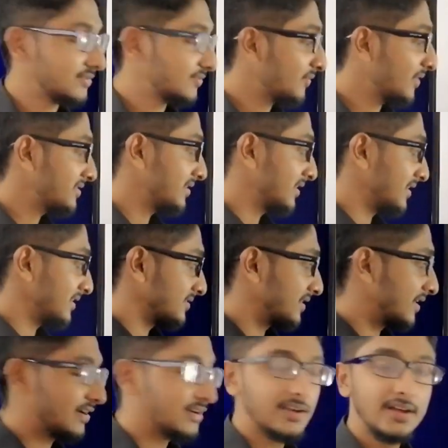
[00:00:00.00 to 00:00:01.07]
Questionnaires,
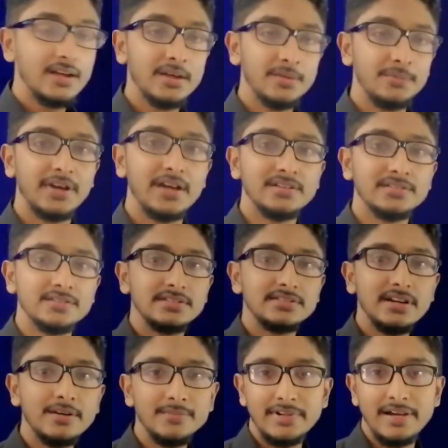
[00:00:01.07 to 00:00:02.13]
right? Because
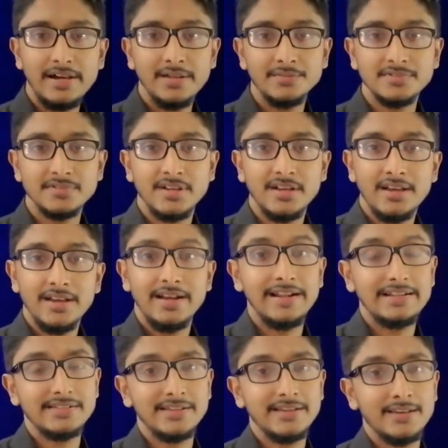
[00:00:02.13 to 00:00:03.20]
sometimes,
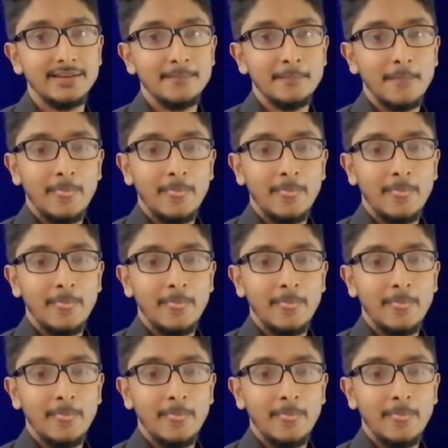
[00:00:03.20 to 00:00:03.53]
let's say,